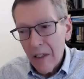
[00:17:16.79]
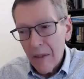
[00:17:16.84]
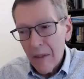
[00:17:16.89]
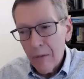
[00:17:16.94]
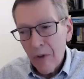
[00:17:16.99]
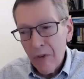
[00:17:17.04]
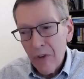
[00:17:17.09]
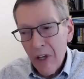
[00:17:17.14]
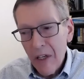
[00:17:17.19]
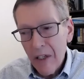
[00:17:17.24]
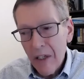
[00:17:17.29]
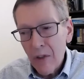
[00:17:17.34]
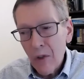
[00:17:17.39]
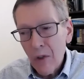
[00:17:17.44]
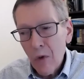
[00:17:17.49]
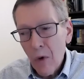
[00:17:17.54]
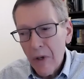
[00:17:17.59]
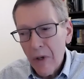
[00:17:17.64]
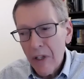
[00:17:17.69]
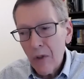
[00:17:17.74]
But then in
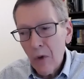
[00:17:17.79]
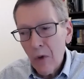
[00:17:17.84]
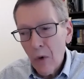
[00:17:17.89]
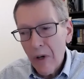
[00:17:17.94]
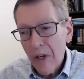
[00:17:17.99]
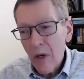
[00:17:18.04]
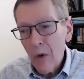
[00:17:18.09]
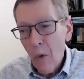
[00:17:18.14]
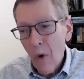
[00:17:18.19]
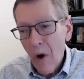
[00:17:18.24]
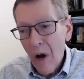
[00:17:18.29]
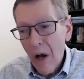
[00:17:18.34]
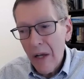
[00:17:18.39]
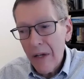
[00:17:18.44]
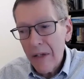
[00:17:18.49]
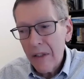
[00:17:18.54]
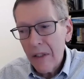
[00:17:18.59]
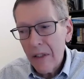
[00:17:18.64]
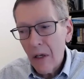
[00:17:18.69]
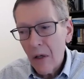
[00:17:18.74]

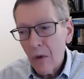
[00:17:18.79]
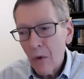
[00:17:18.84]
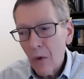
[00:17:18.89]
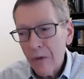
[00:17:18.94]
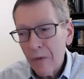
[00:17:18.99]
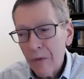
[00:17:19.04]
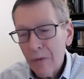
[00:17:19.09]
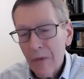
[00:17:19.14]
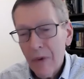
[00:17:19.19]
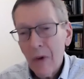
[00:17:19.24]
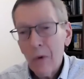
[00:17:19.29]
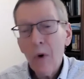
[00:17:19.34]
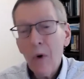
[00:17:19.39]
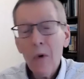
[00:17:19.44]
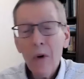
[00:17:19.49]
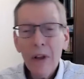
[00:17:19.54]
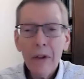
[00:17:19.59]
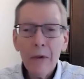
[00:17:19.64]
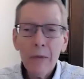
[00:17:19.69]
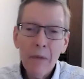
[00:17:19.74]
2021,
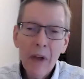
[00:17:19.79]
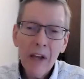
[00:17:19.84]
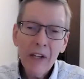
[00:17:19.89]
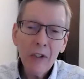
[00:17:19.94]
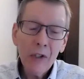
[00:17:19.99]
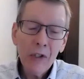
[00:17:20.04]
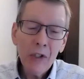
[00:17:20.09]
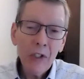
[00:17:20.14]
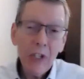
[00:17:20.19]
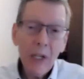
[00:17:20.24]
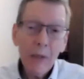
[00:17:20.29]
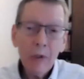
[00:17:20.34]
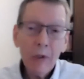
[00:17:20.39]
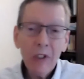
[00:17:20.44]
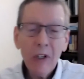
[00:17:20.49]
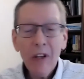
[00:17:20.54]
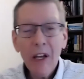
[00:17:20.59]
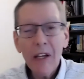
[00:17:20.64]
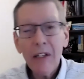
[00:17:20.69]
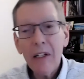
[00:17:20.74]
one of the major steps
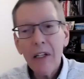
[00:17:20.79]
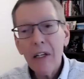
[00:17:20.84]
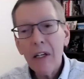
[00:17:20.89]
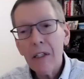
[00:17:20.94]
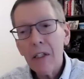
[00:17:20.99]
that they did